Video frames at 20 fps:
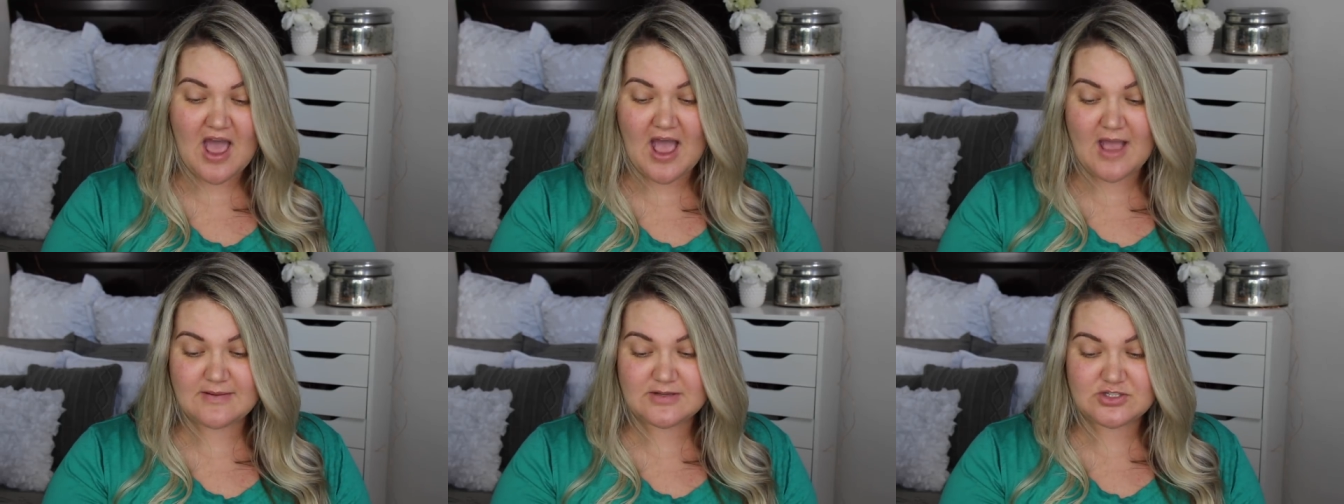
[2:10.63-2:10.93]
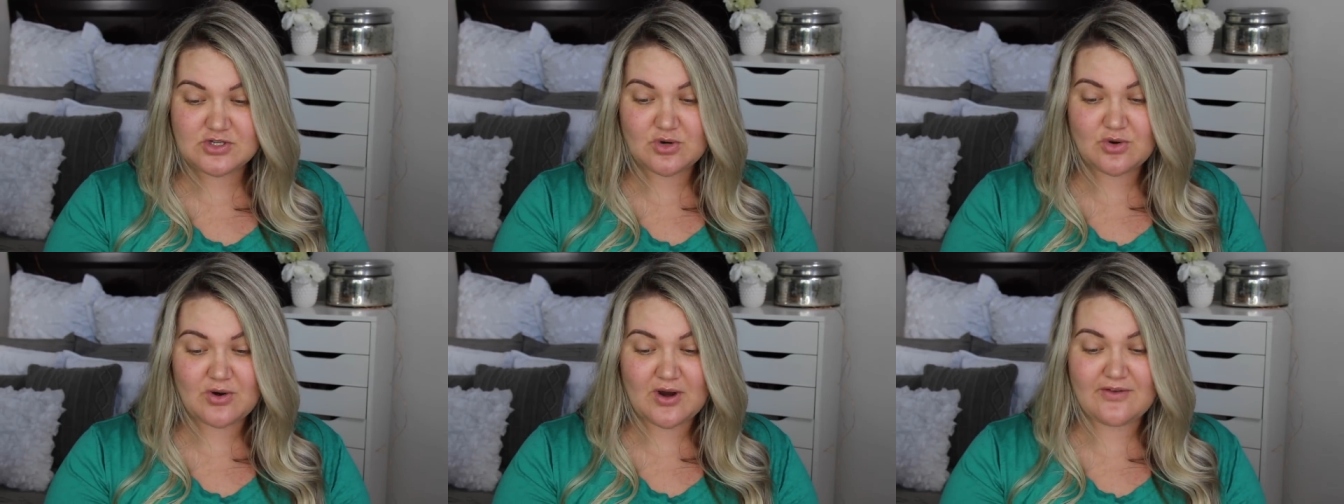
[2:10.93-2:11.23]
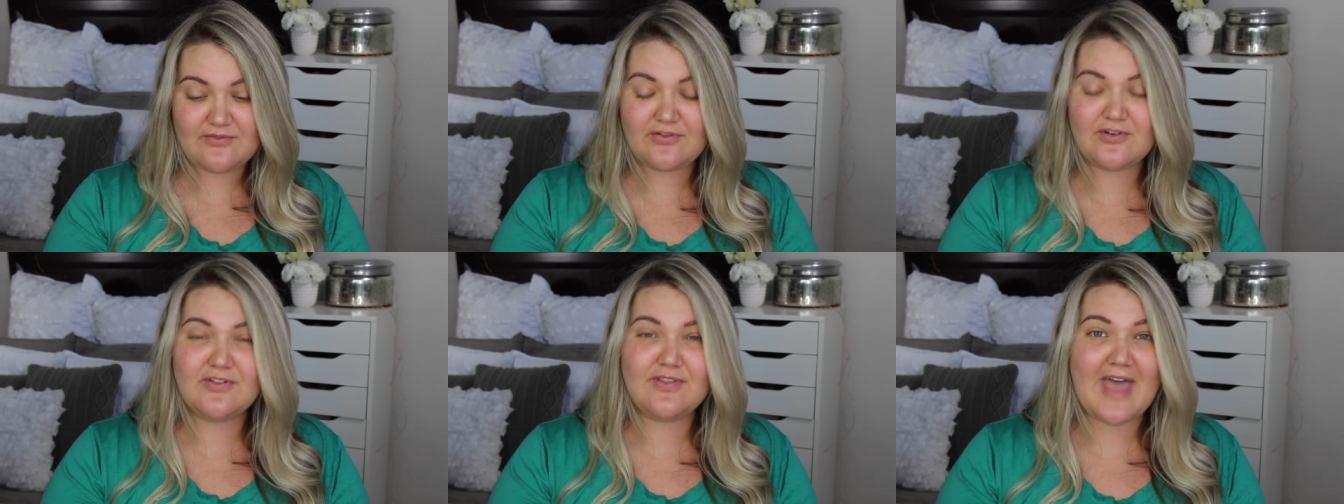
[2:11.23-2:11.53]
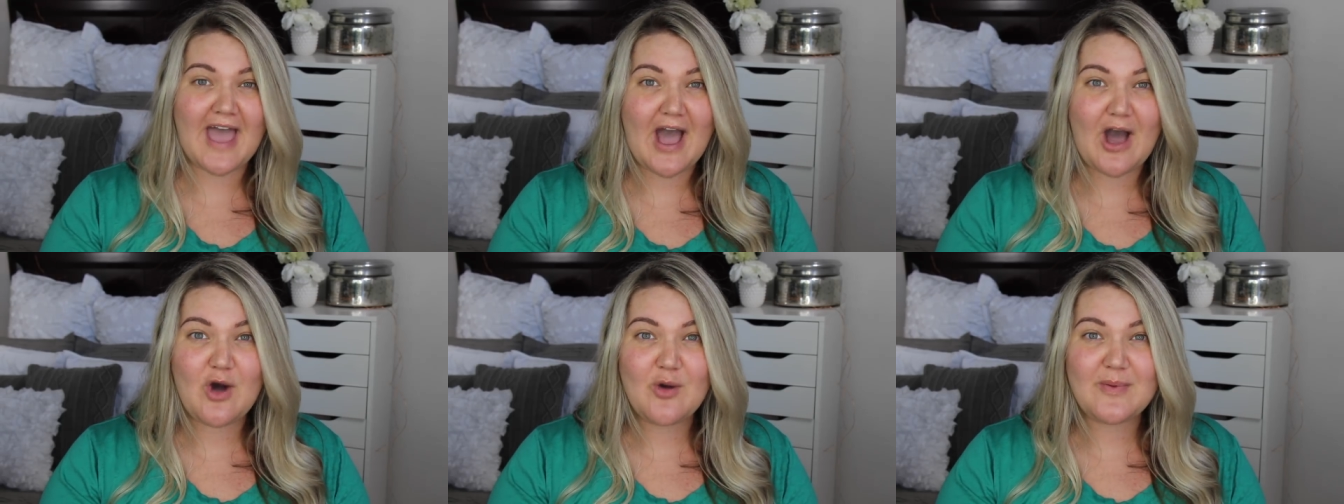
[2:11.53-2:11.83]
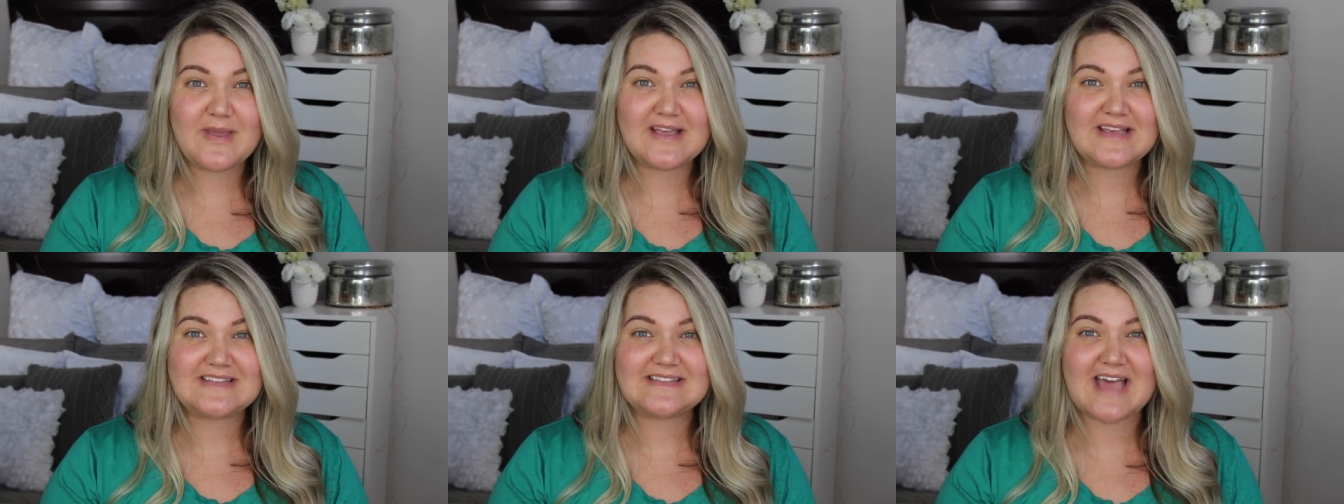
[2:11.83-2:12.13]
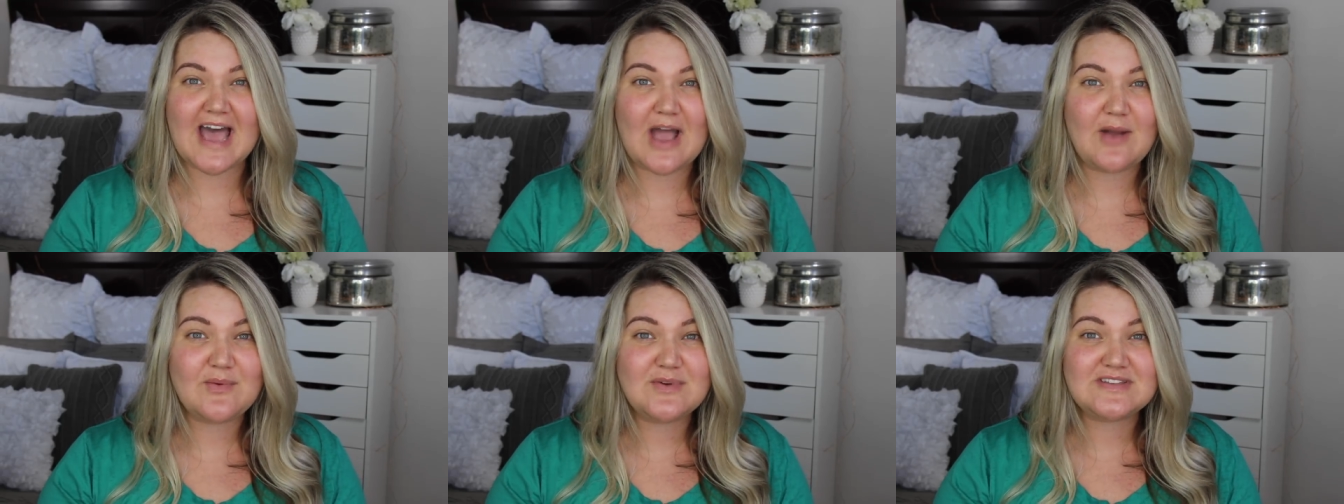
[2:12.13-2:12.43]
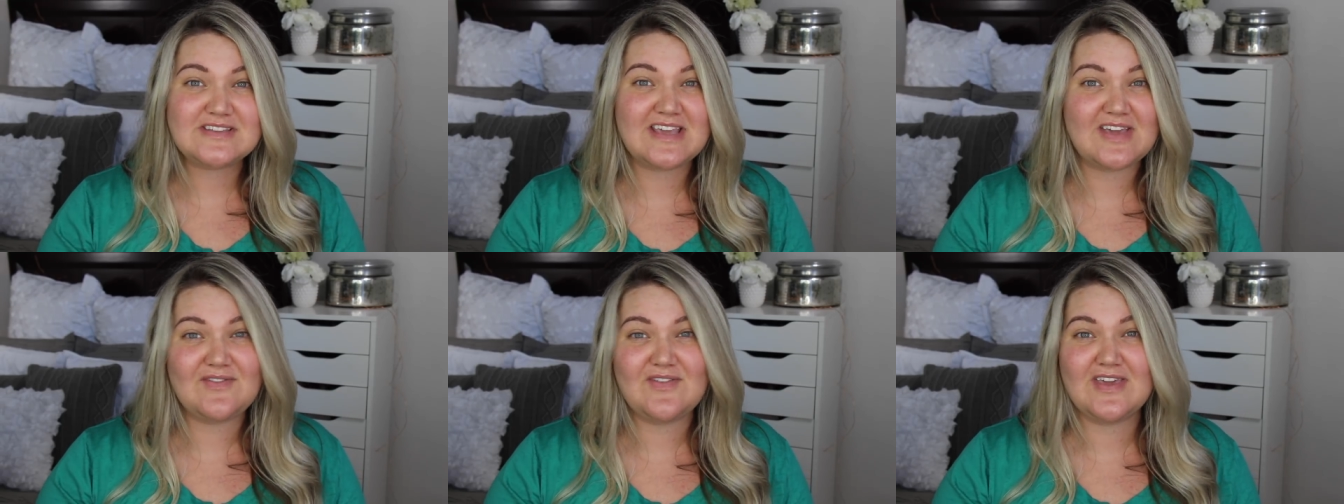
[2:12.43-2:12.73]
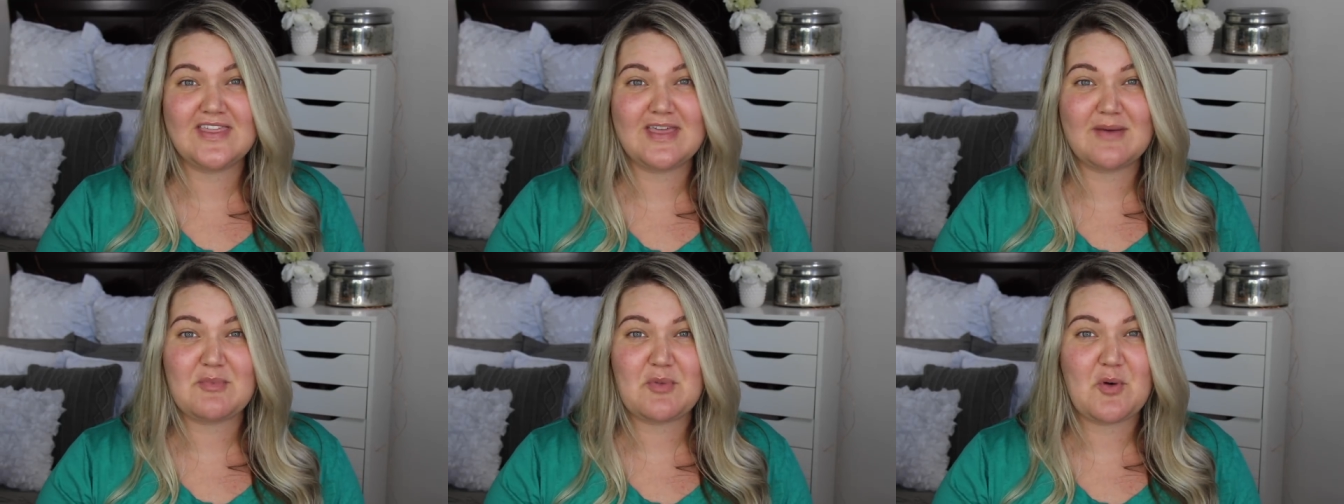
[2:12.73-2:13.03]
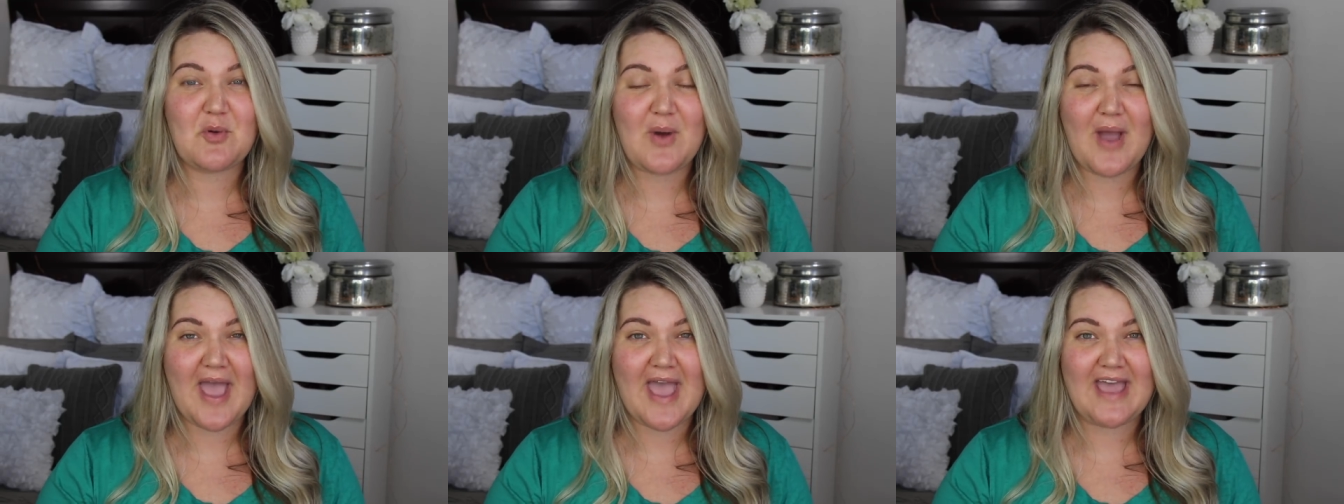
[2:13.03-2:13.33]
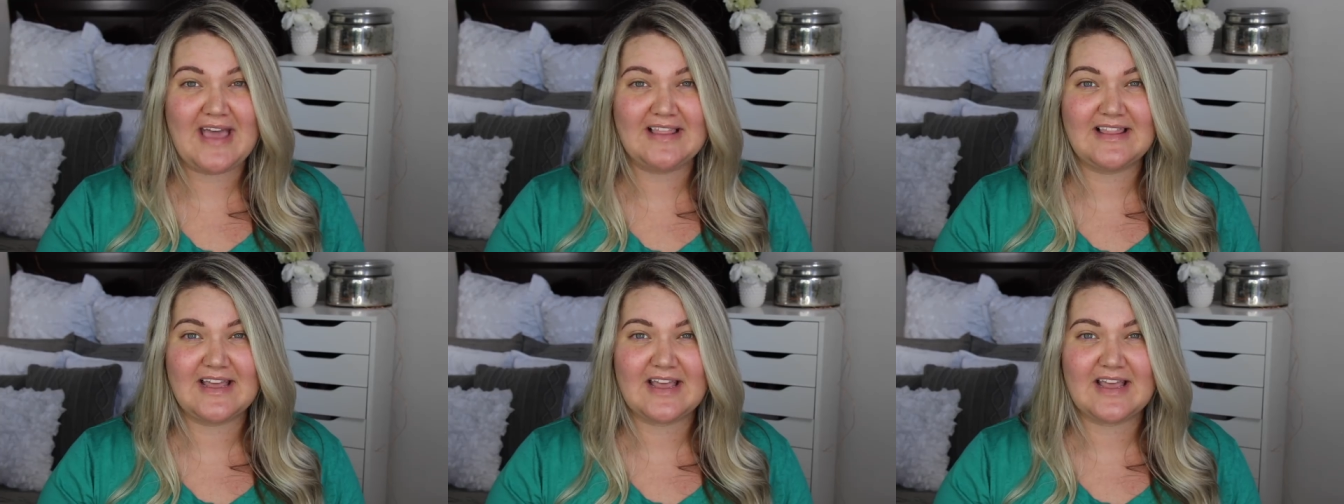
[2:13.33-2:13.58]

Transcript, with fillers: I'm so grateful now because I was giving them away.